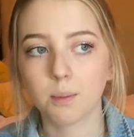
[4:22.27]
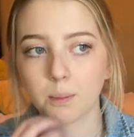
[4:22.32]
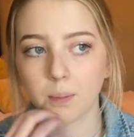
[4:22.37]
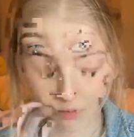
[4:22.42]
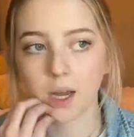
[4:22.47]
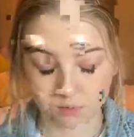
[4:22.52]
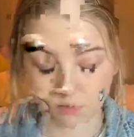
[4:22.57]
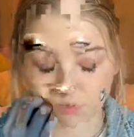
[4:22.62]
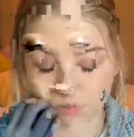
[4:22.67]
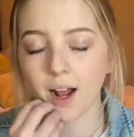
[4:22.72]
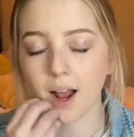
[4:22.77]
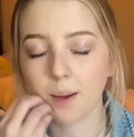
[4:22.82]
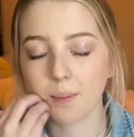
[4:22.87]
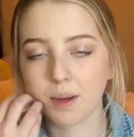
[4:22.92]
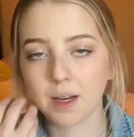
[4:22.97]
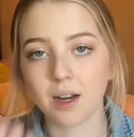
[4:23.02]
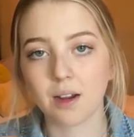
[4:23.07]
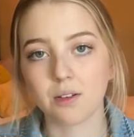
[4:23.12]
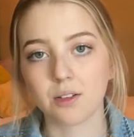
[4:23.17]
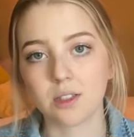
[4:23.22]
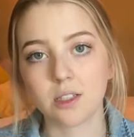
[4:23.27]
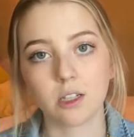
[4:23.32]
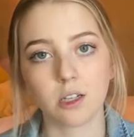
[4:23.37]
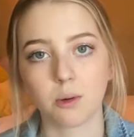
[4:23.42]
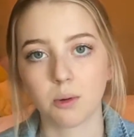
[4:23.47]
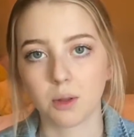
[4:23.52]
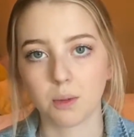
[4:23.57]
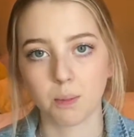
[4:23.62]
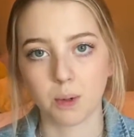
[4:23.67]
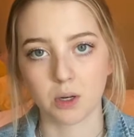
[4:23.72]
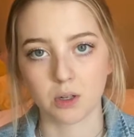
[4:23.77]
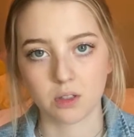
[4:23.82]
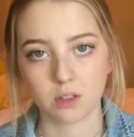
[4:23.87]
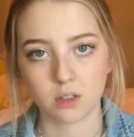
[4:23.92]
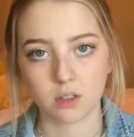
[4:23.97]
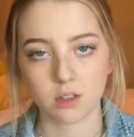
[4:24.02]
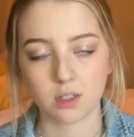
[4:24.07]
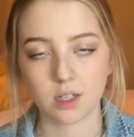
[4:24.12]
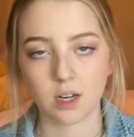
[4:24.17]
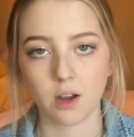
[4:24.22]
but I mean, I was dealing with
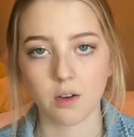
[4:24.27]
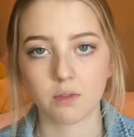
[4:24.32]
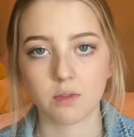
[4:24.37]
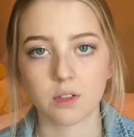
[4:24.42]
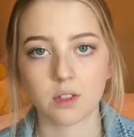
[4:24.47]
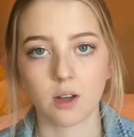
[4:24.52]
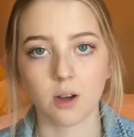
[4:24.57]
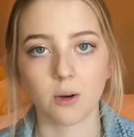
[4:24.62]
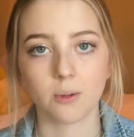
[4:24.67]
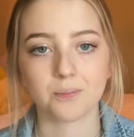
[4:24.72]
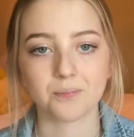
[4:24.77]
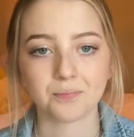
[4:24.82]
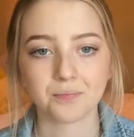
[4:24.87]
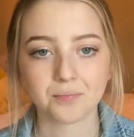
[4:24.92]
personal stuff, so